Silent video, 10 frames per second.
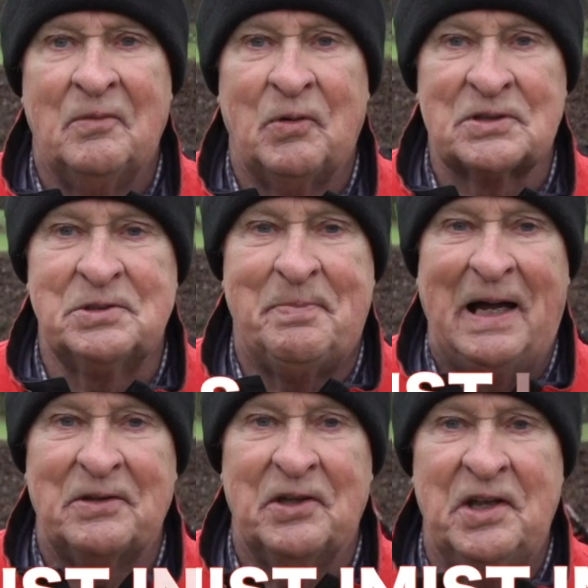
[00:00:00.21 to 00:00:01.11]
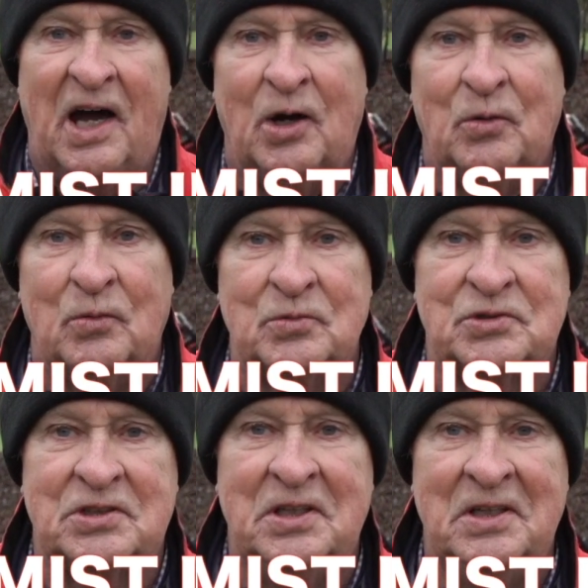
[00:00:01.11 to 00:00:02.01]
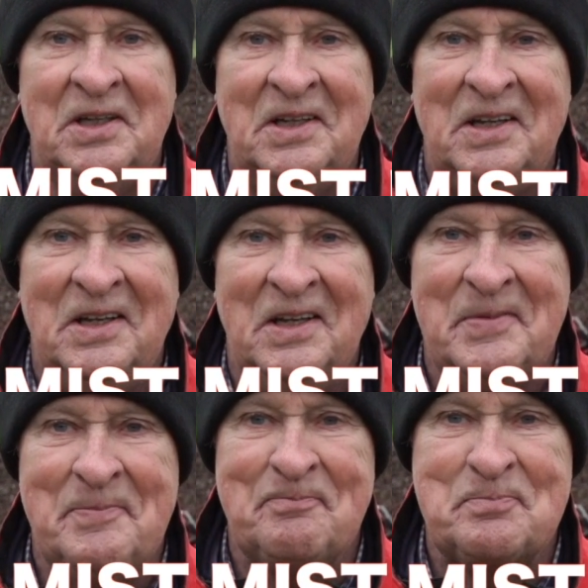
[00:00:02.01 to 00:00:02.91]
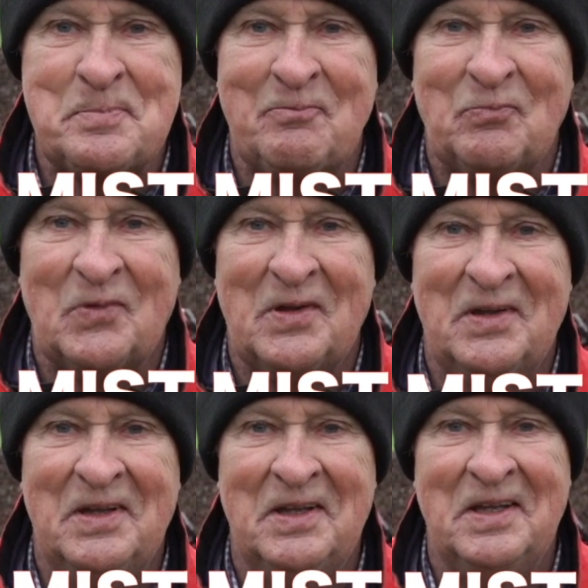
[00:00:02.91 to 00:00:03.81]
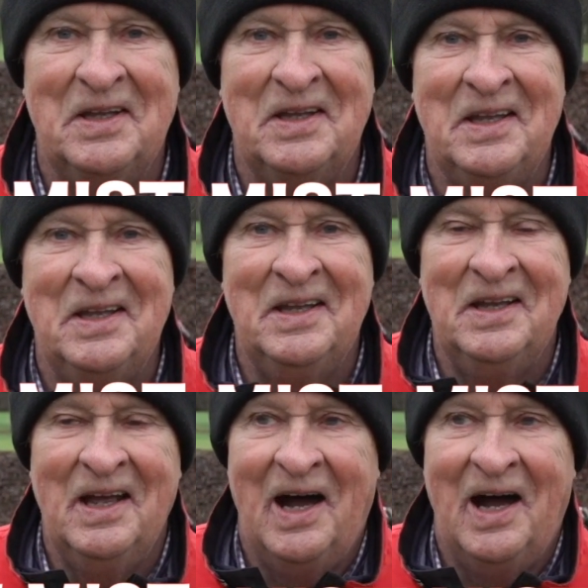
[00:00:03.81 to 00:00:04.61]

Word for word: What about the nose? Yeah. What, it's Christmas, but what will you do if he says it again?